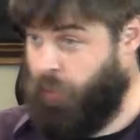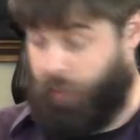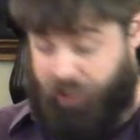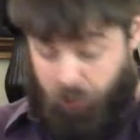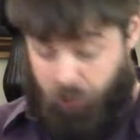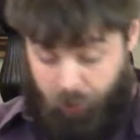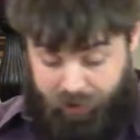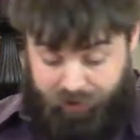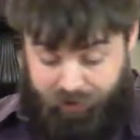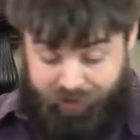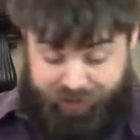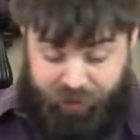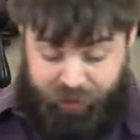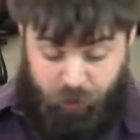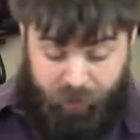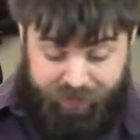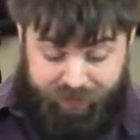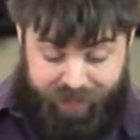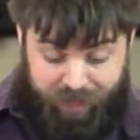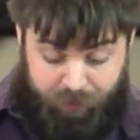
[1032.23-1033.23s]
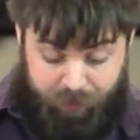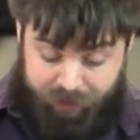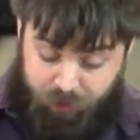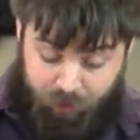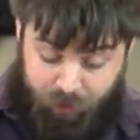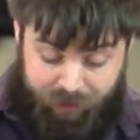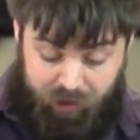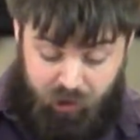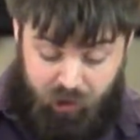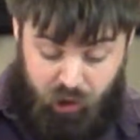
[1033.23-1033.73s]
We don't want to let go of that. We don't
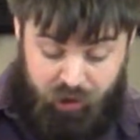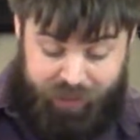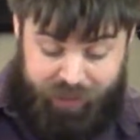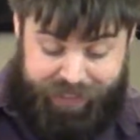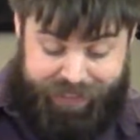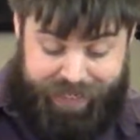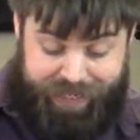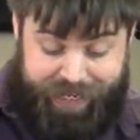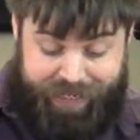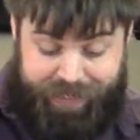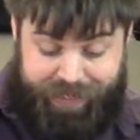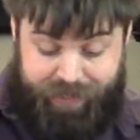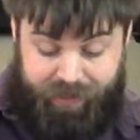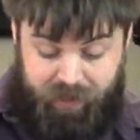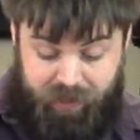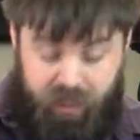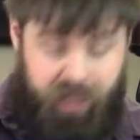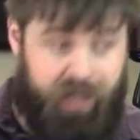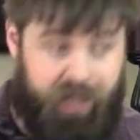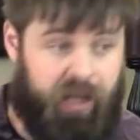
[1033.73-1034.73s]
want to look like an idiot.